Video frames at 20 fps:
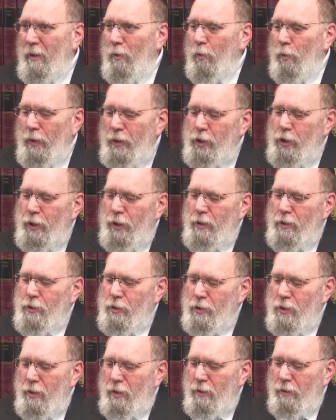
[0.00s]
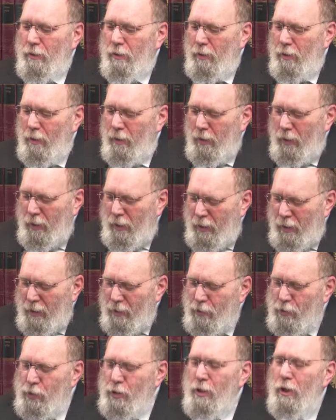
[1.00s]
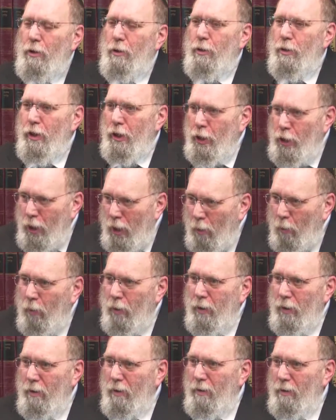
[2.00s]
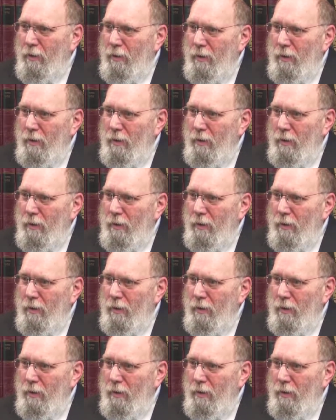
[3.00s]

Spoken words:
which is, he is the knower,